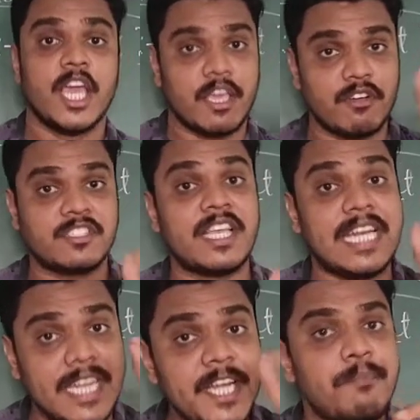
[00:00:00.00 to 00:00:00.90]
He was the
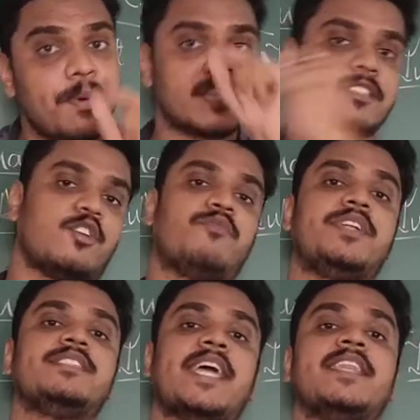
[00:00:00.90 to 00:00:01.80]
lead person of
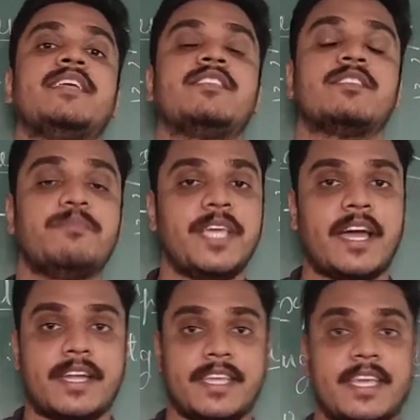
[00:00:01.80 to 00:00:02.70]
designing this
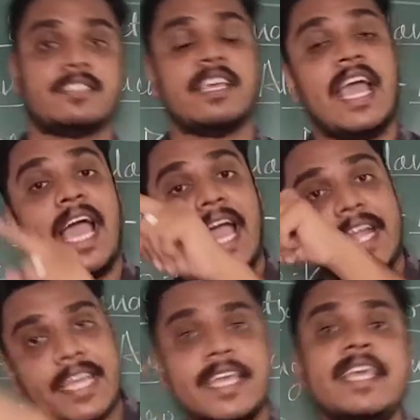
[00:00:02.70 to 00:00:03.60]
BRTS,
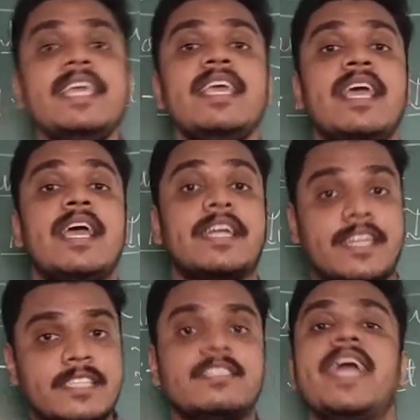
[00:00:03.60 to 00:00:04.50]
and he
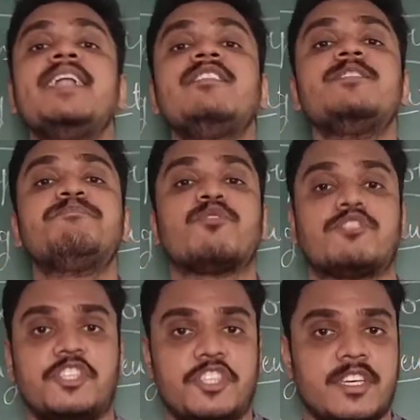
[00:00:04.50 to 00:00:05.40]
designed this
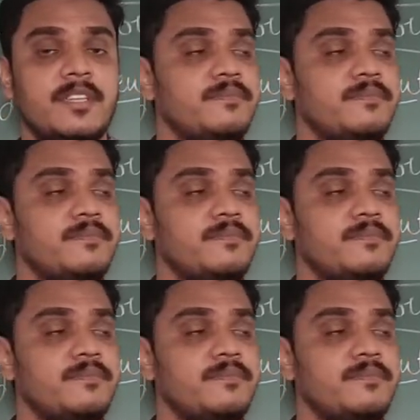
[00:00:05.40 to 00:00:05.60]
procedure